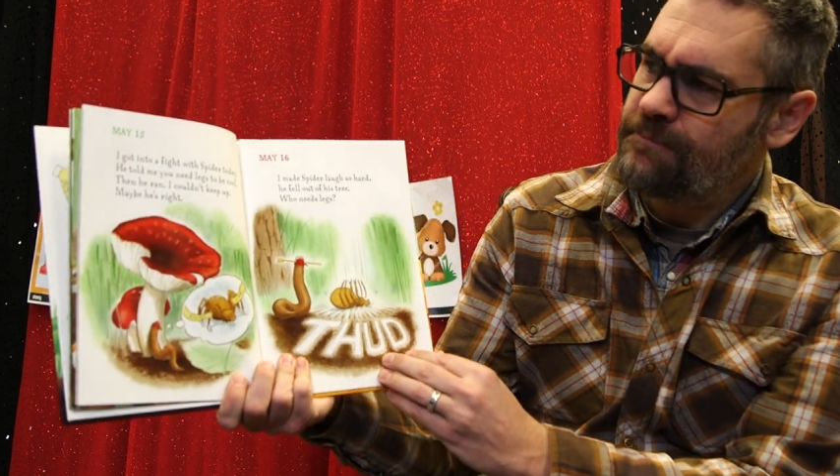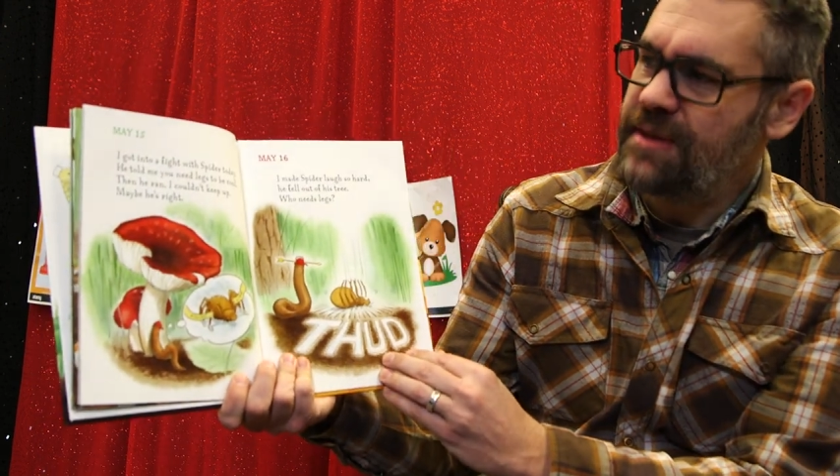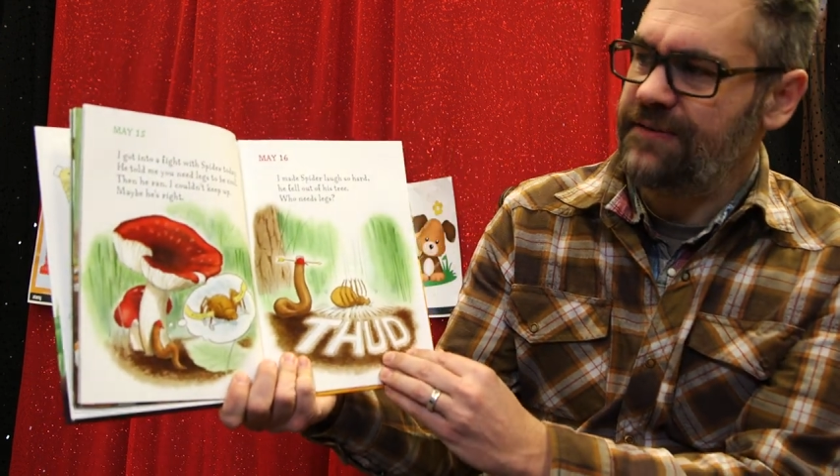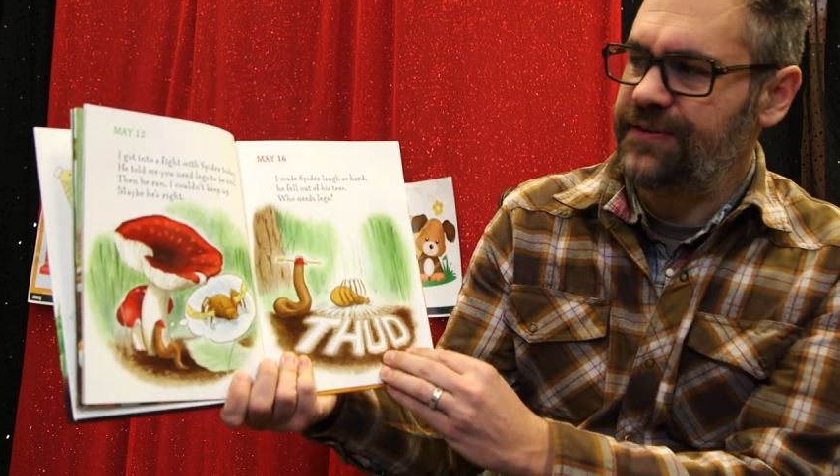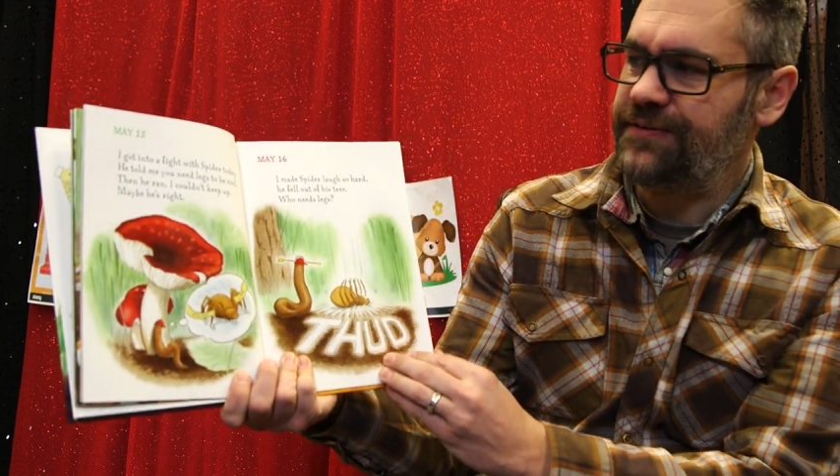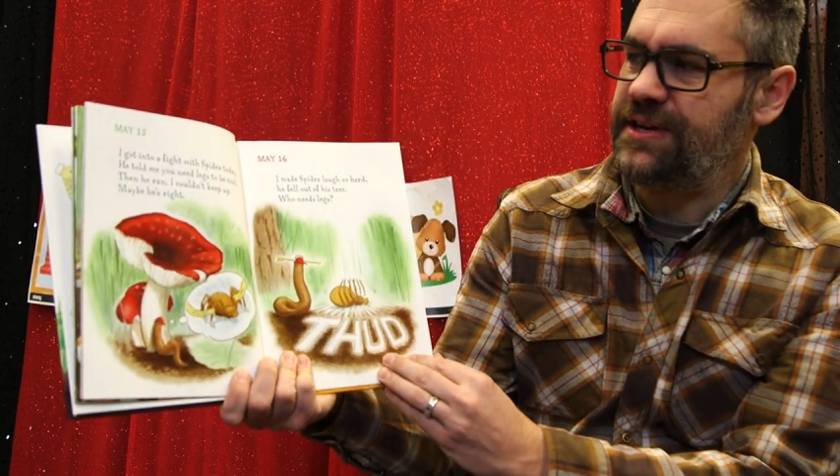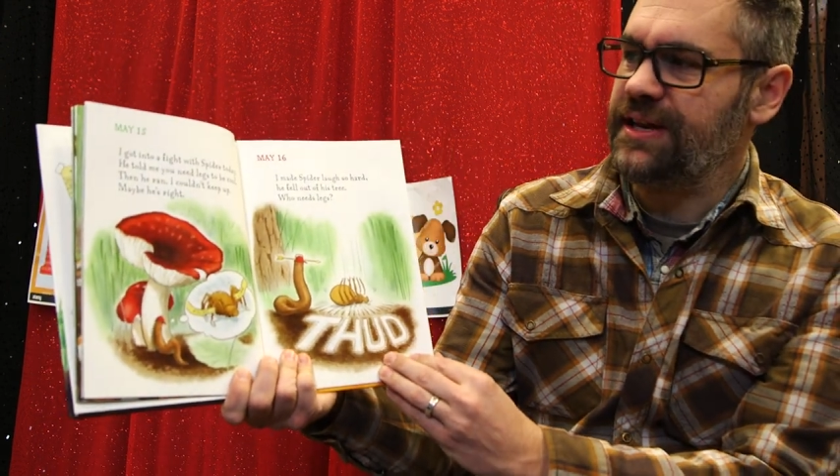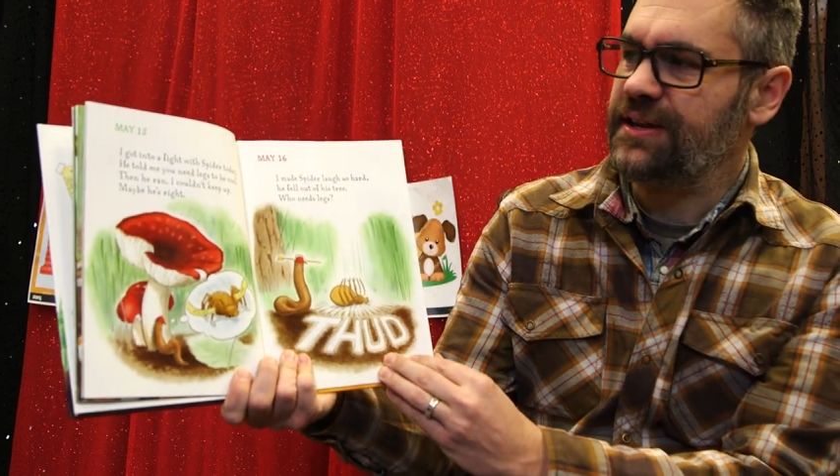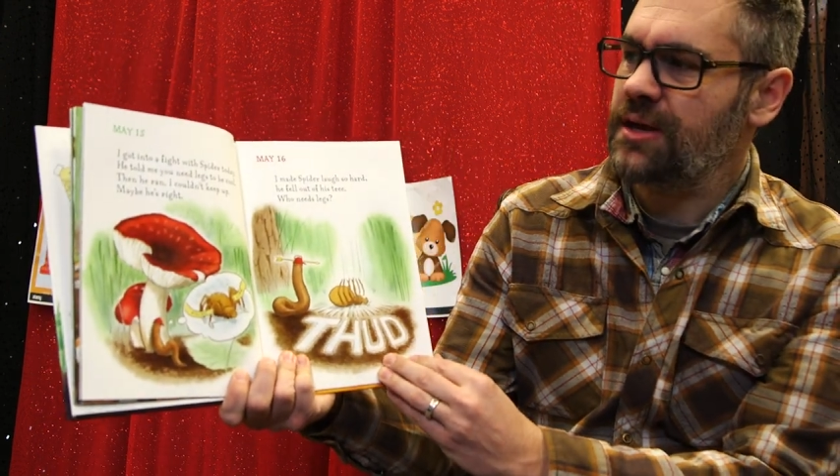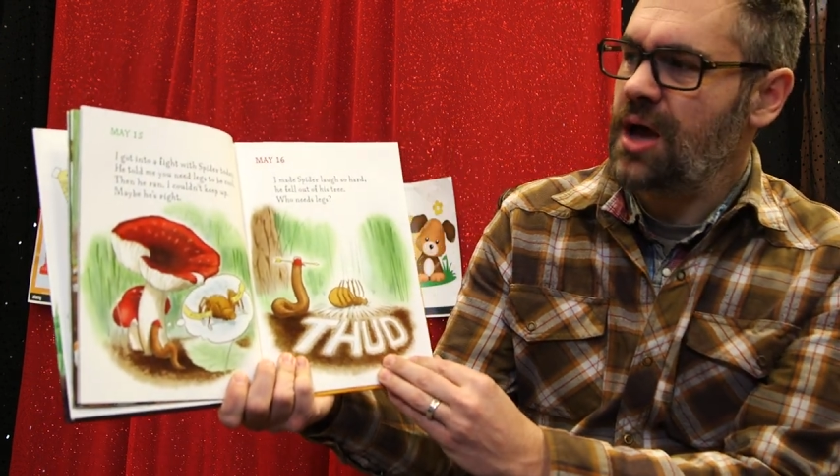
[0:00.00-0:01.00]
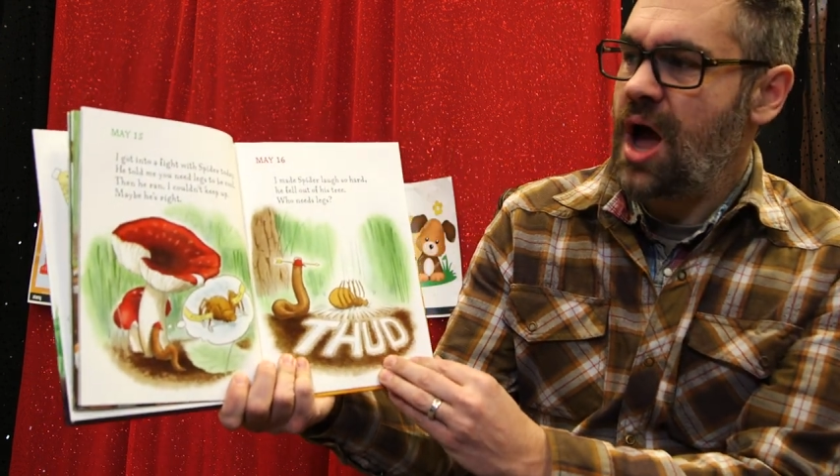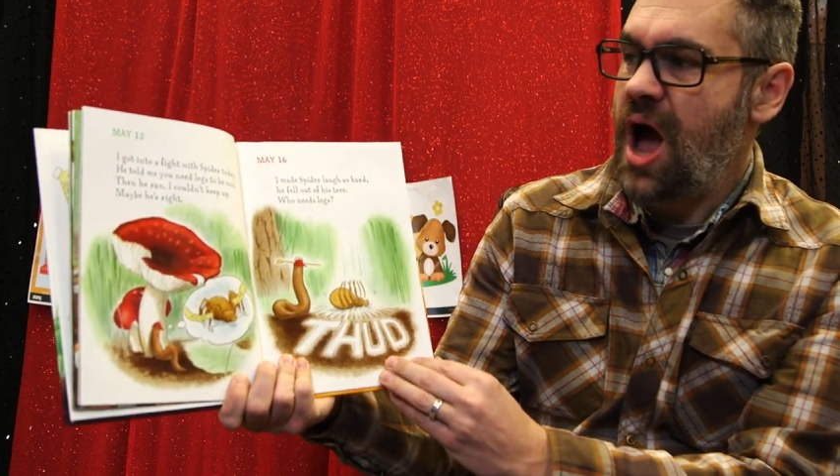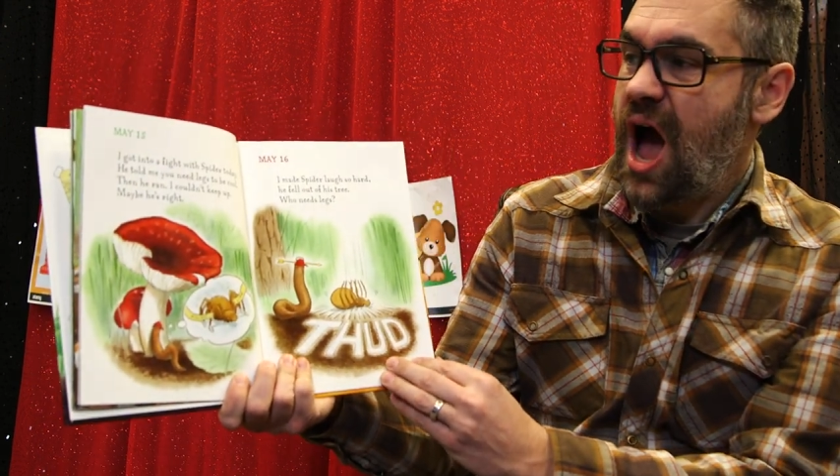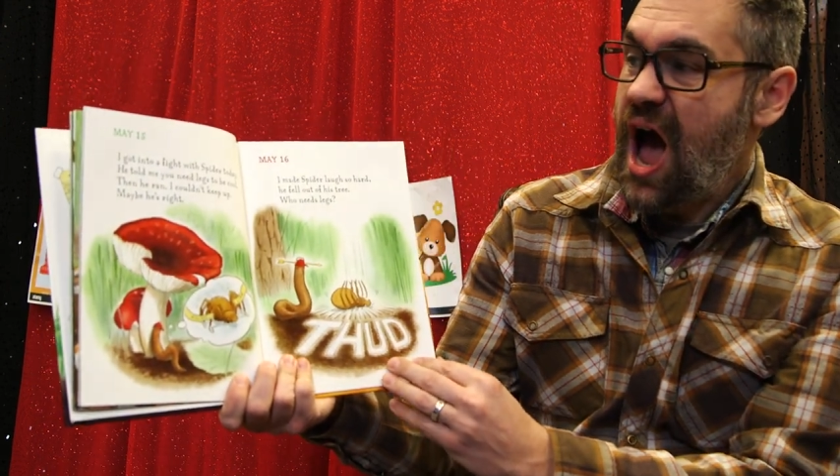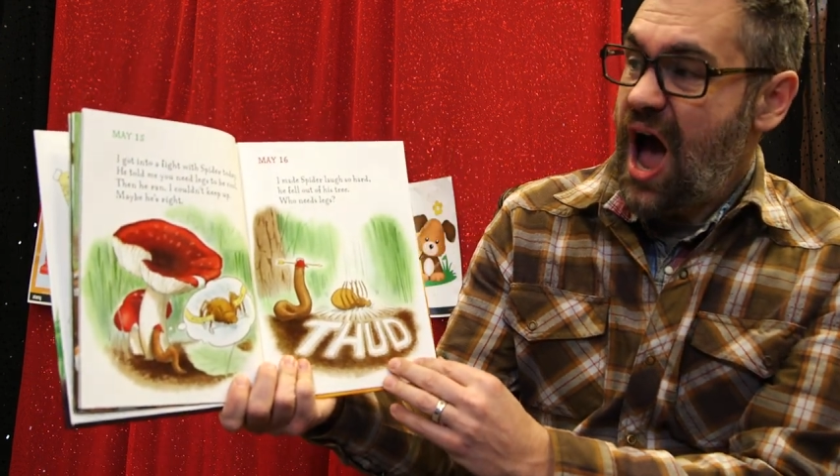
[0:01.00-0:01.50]
May 15th.
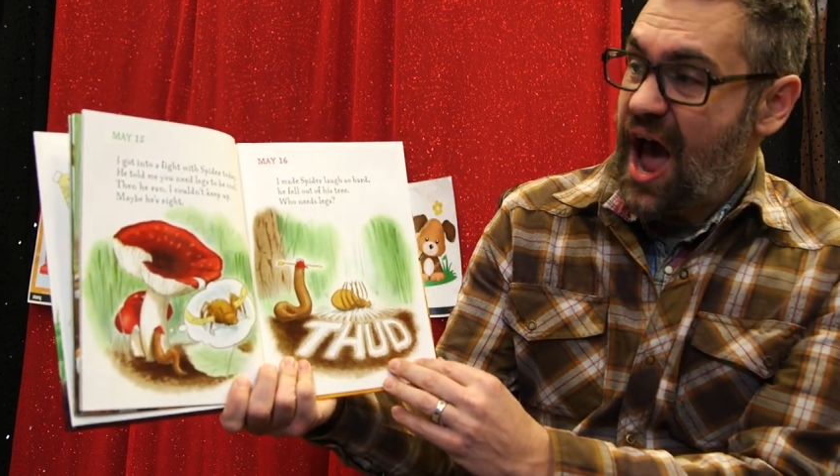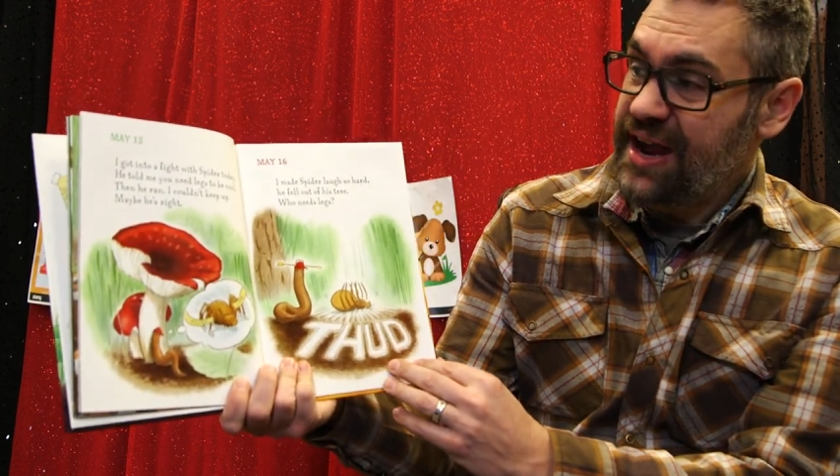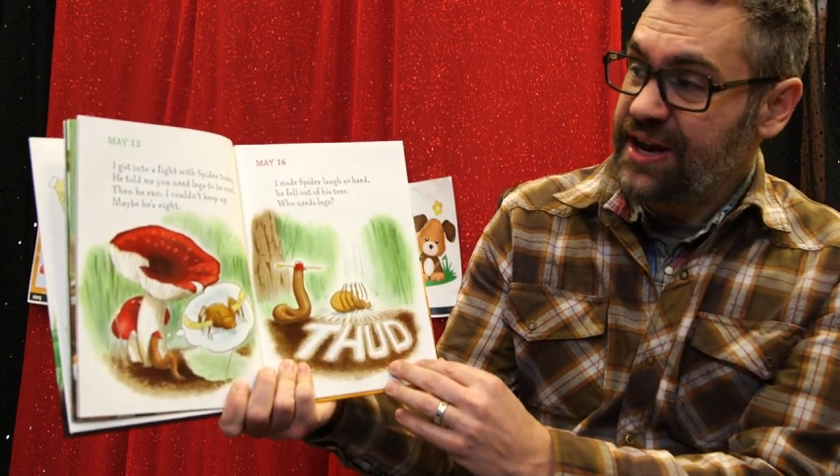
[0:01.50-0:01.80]
I